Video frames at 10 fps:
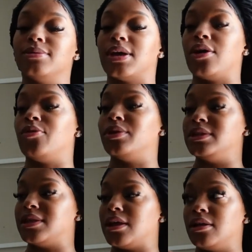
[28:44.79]
so I don't want to
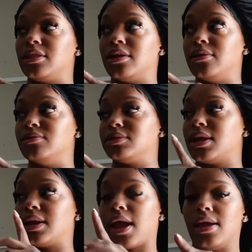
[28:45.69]
take nothing else
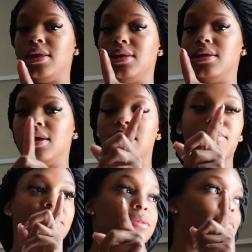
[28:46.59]
and not eat, and then
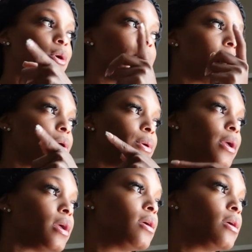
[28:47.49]
my stomach gonna be hurting.